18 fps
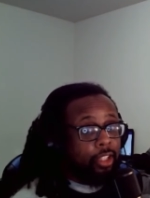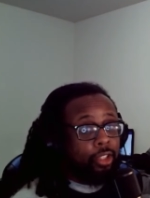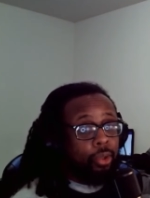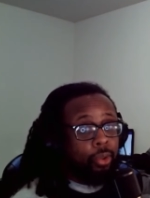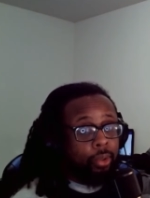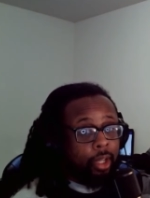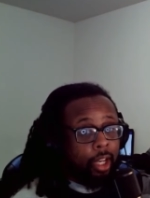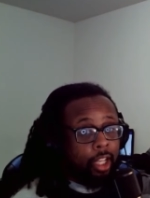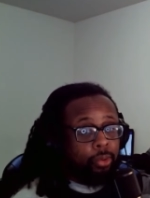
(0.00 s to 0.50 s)

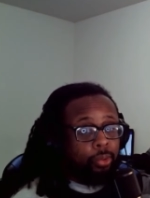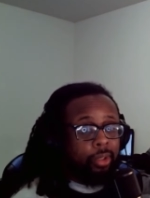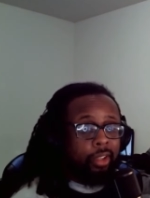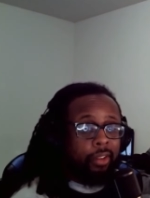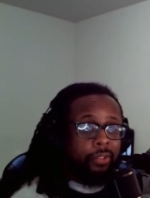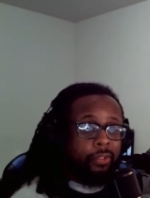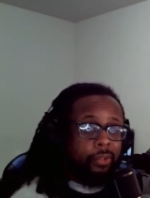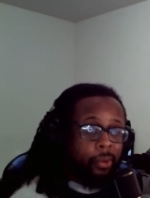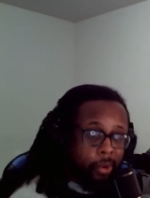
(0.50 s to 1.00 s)

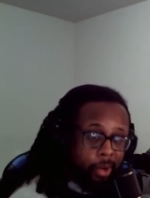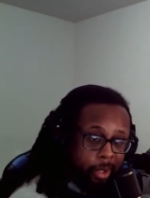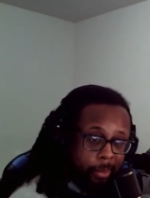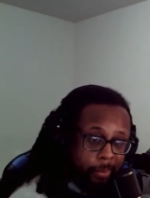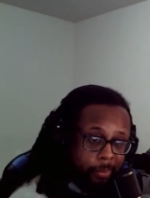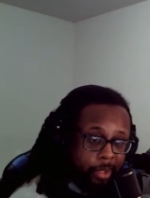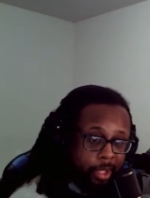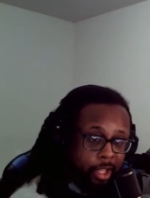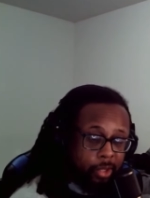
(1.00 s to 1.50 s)
2K24
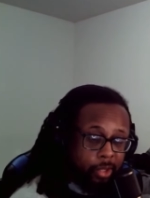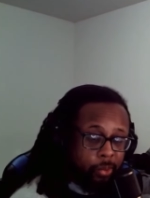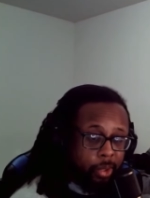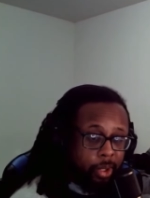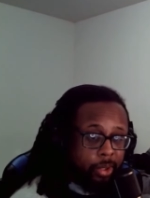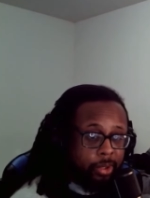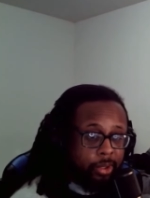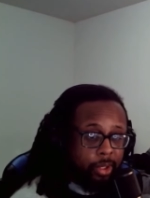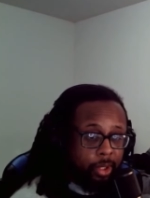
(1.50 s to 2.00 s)
as
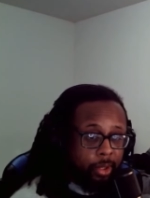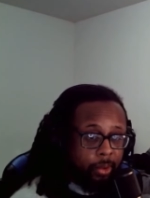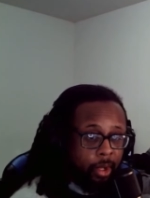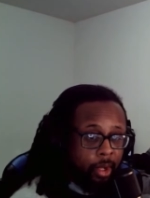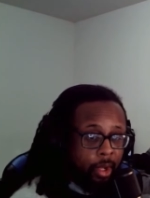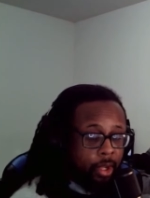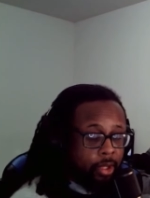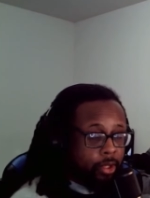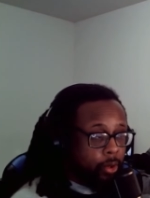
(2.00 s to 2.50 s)
well too.
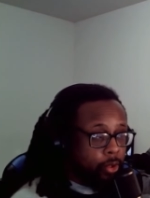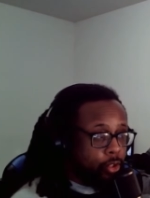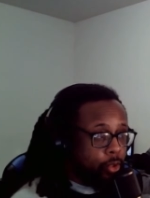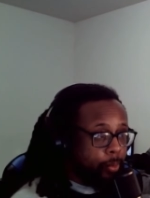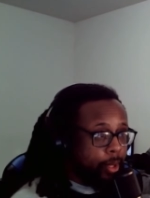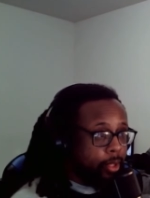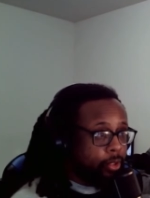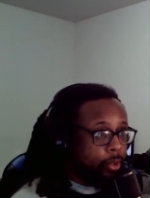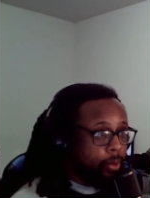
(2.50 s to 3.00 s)
So it's
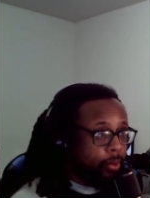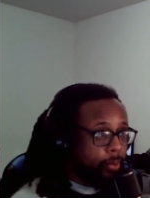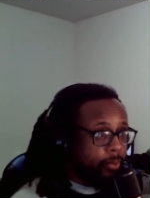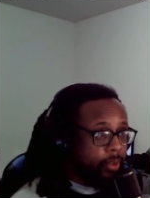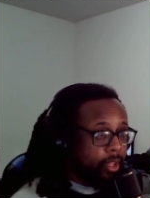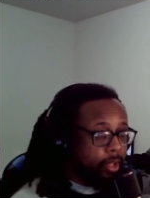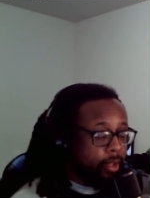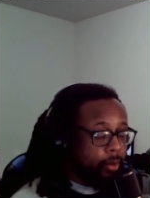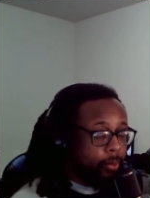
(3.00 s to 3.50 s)
gonna be a
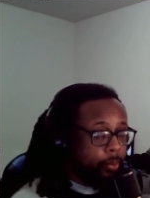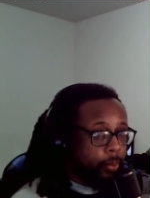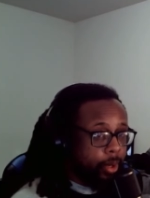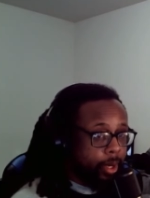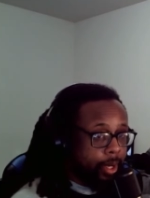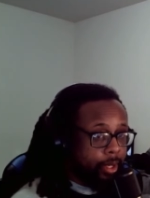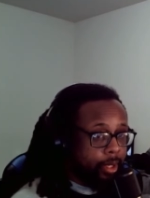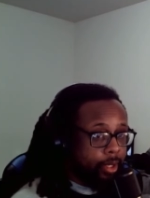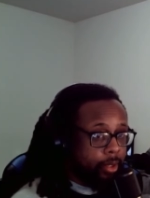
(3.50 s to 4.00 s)

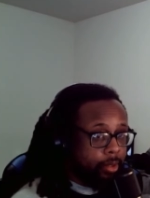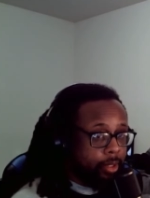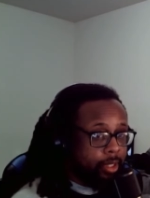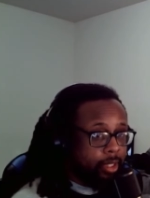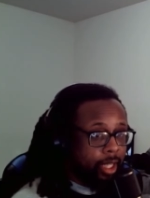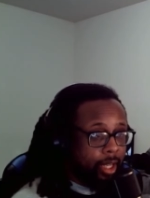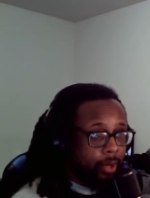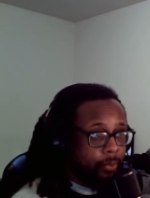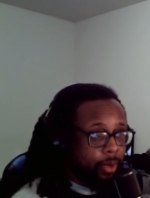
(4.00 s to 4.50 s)
2v1 though. The
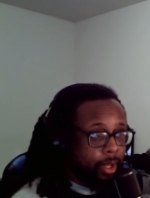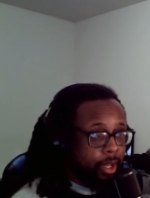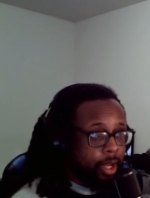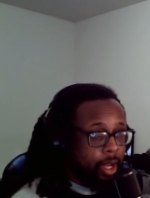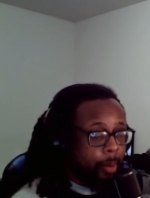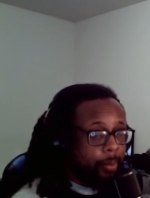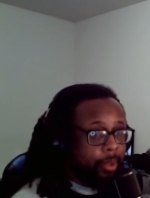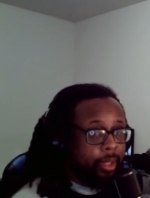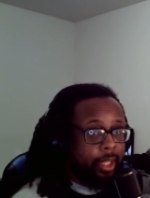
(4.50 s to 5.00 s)
second
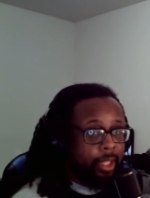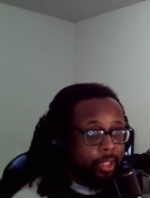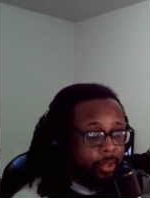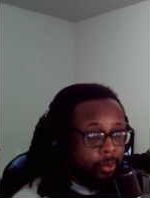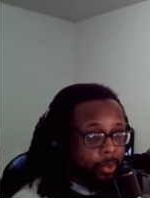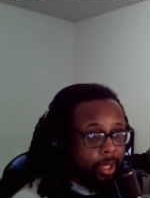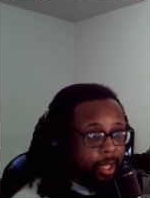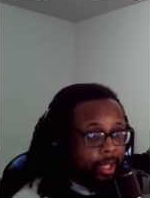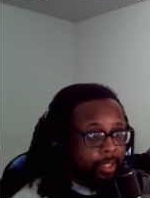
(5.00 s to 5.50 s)
video I'm gonna let
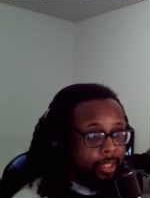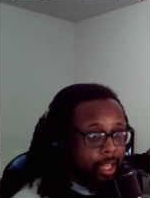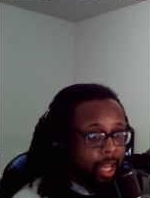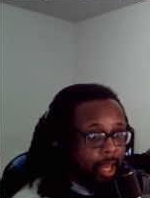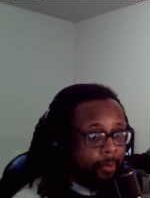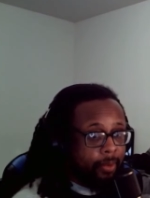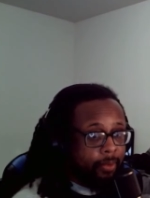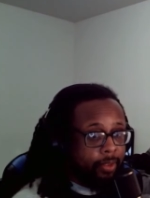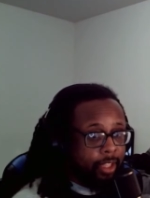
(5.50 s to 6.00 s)
you know ahead of
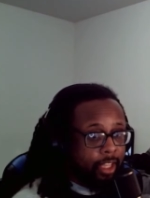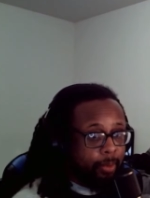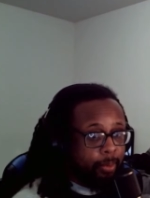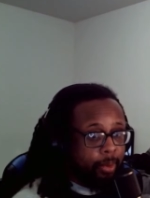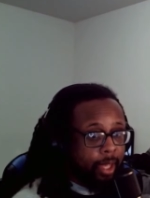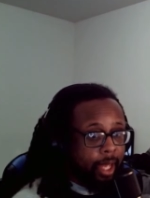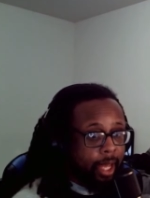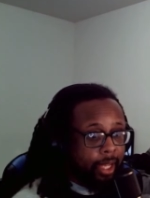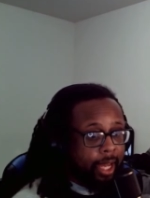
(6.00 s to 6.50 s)
time. If you get
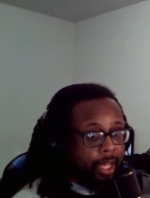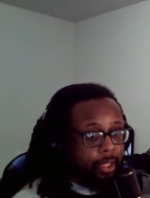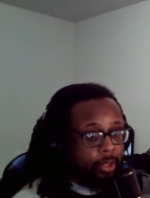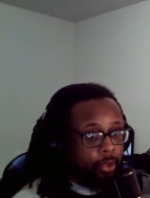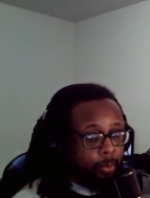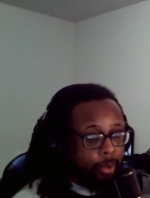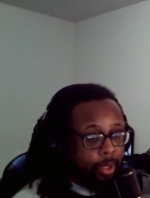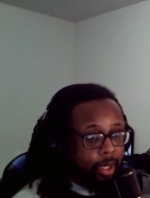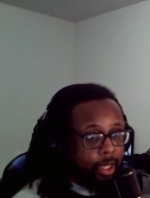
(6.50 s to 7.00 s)
blocked, I
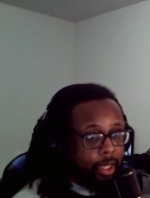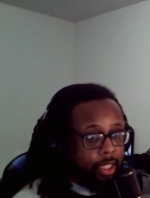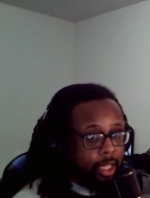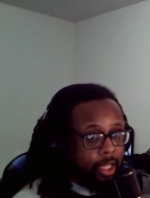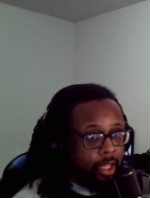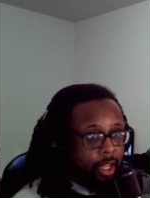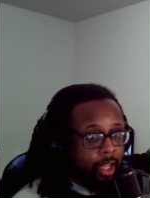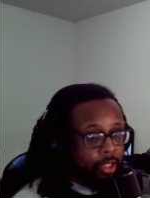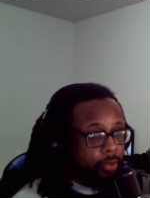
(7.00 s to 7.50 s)
do
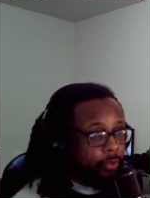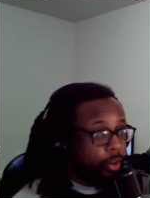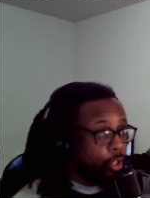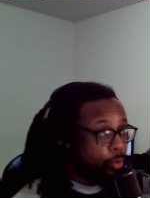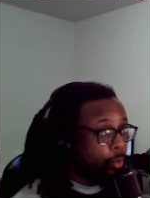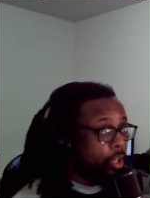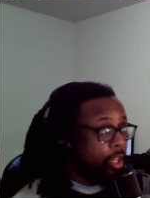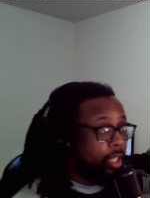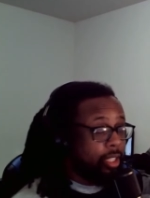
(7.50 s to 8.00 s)
apologize. So
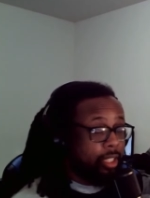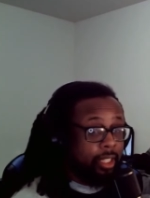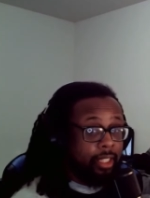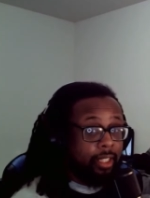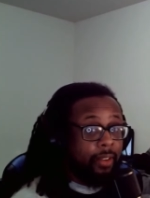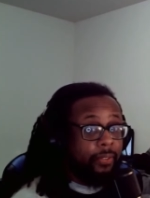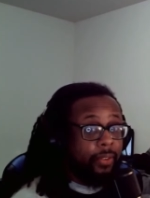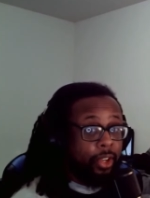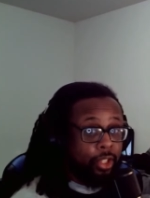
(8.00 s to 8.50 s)
first one is
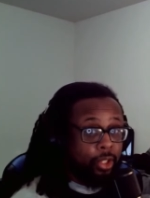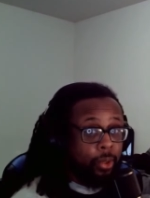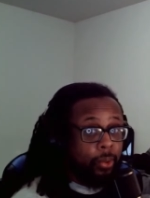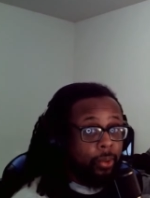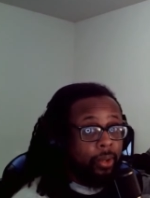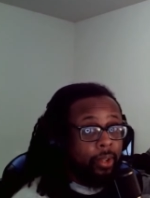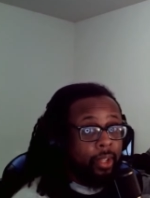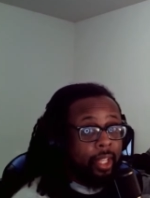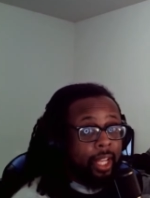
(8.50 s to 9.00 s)
the
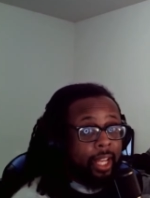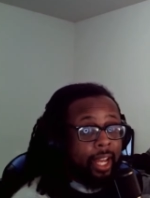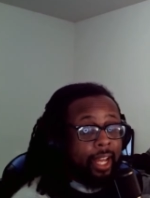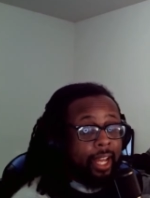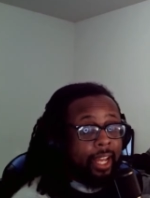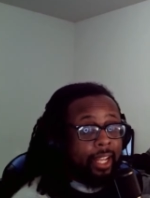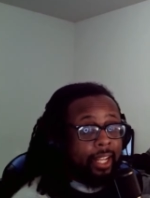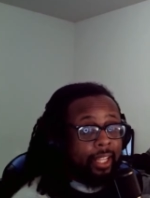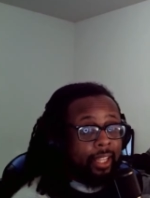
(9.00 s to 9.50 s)
official
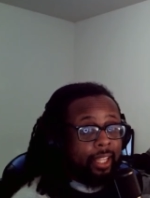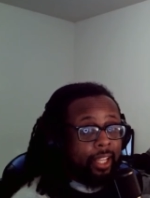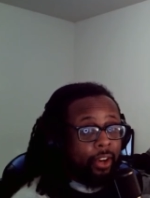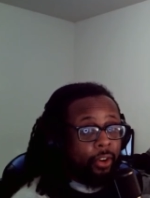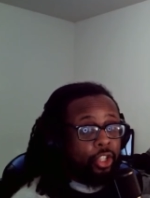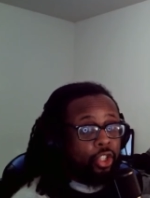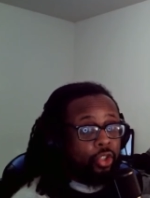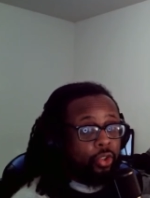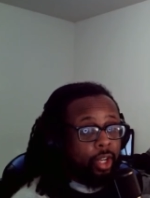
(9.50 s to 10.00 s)

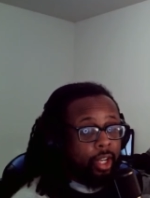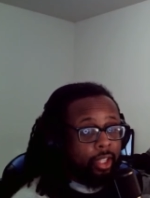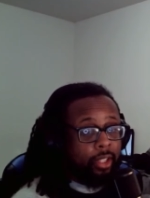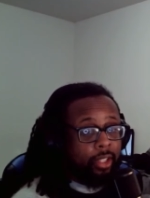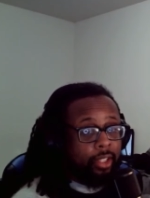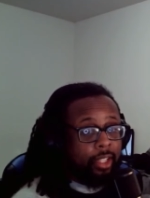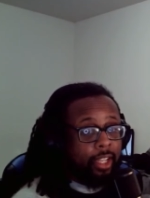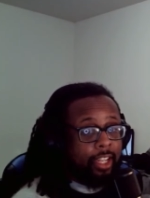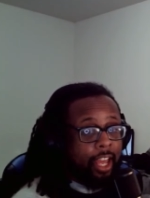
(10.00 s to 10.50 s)
launch
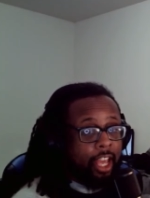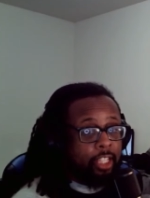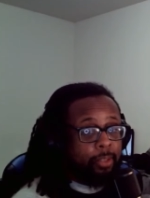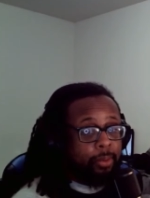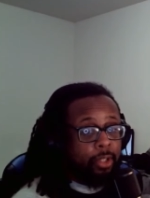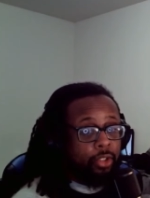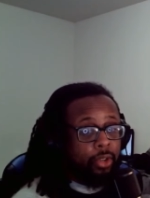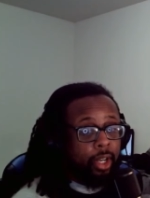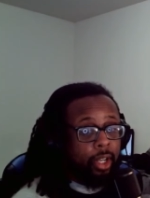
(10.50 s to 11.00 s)
trailer, the
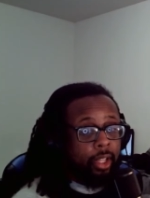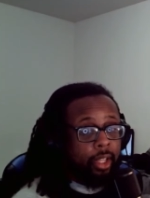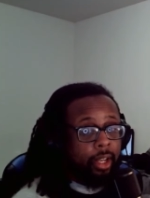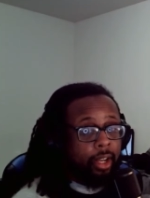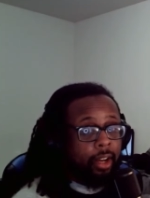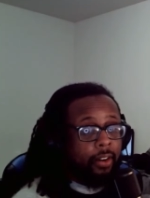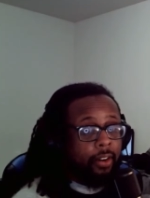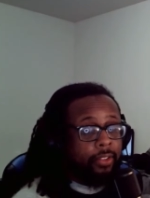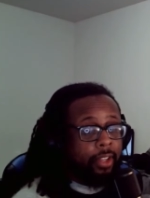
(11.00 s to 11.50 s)
announcement trailer
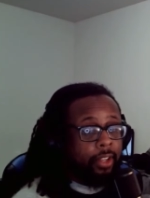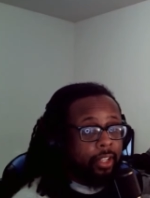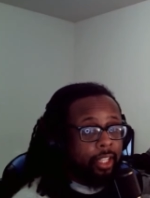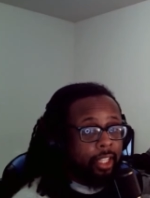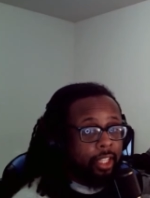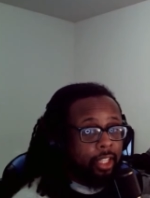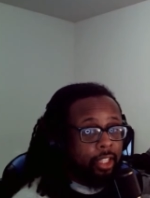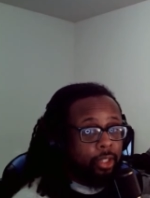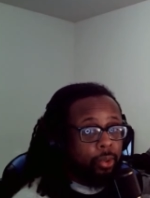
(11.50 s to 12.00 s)
of
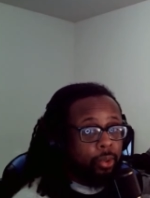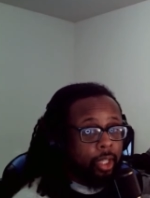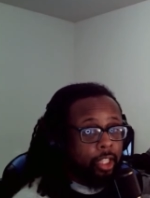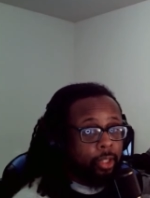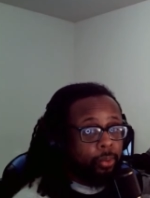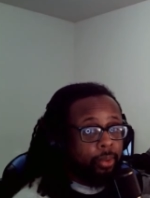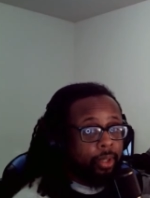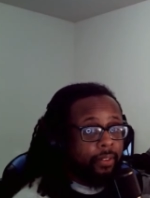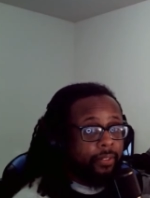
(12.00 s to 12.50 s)
WWE
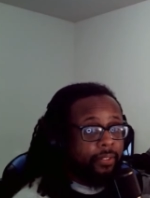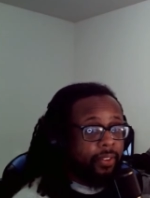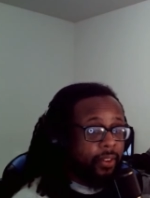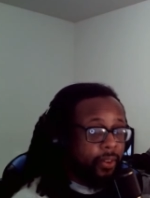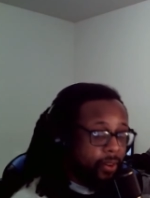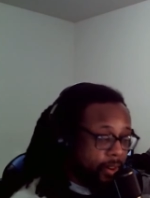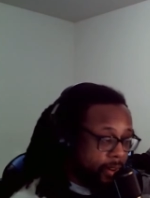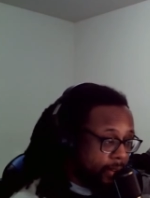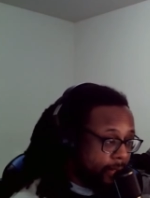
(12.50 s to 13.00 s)

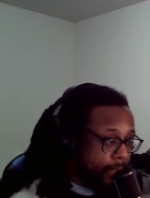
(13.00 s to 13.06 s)
2K24.